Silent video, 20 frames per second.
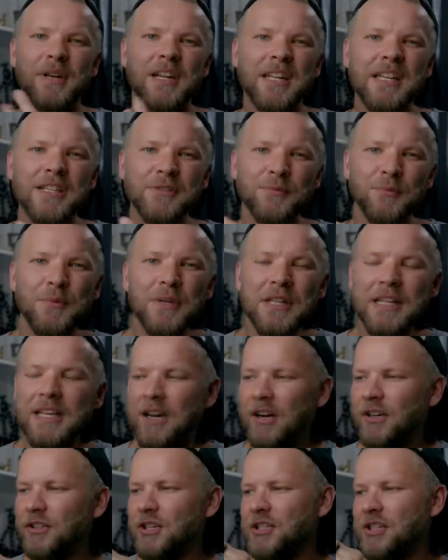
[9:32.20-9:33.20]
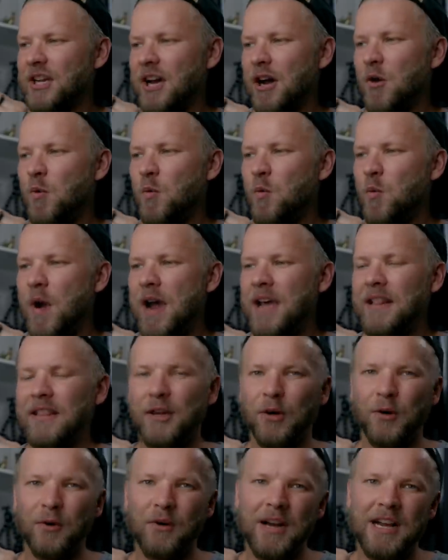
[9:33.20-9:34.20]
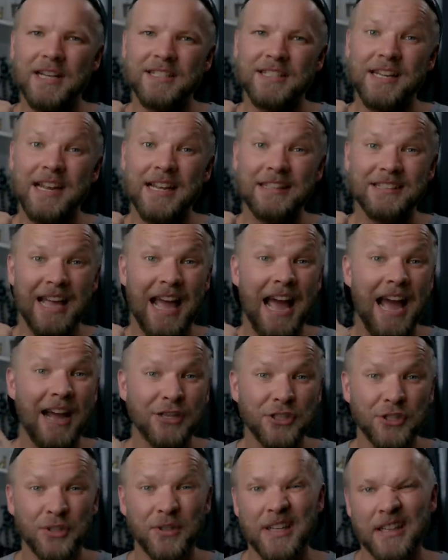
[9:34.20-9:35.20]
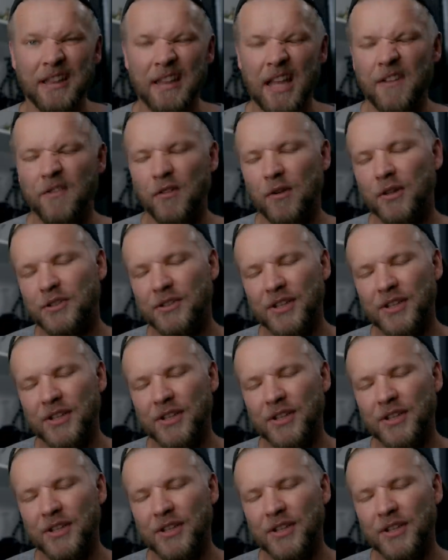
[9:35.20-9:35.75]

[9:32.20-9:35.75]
But it is really hard to tell when the horizon is actually level.